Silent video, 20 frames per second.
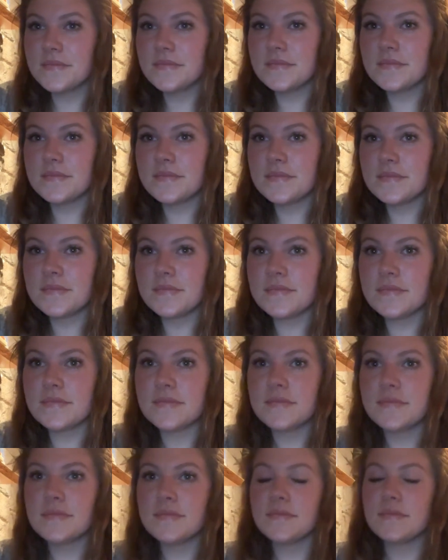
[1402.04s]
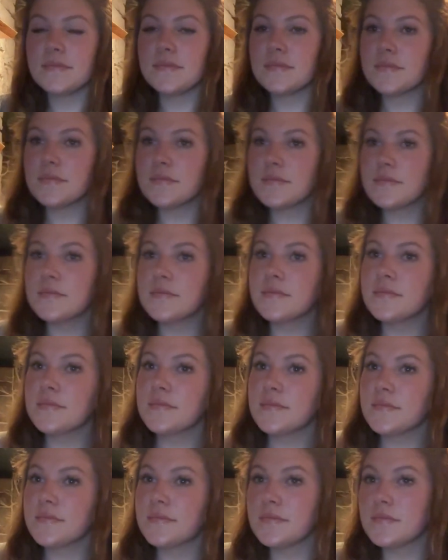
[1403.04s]

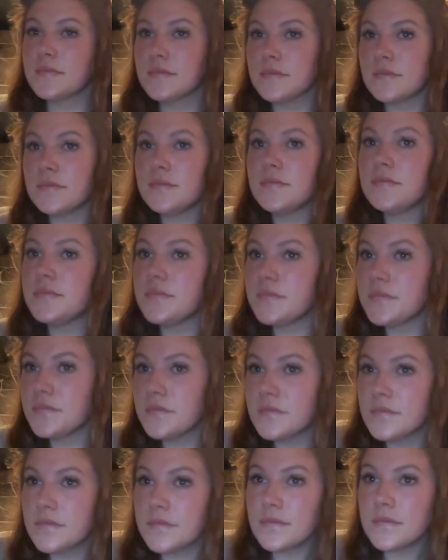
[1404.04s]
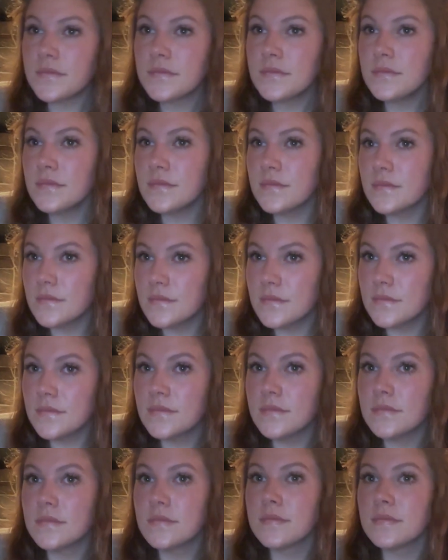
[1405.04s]

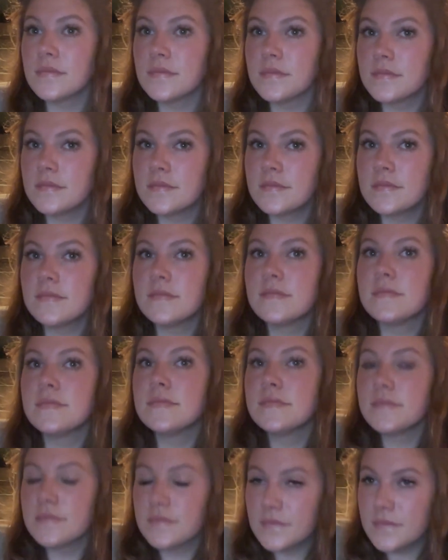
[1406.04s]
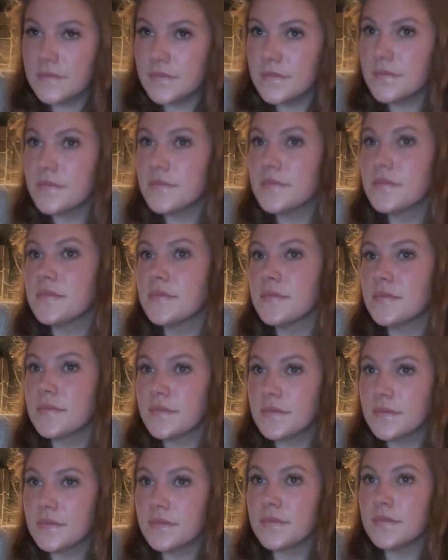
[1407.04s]

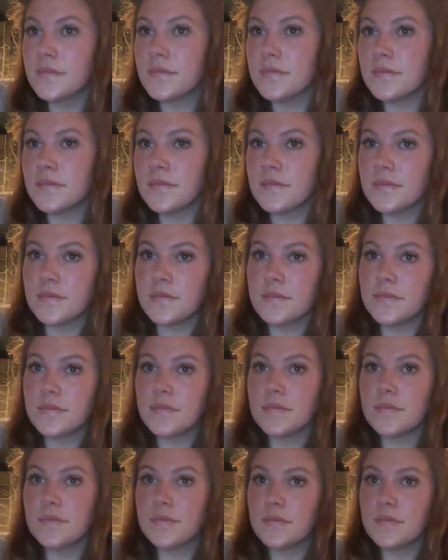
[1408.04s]
No words are spoken by the person on screen.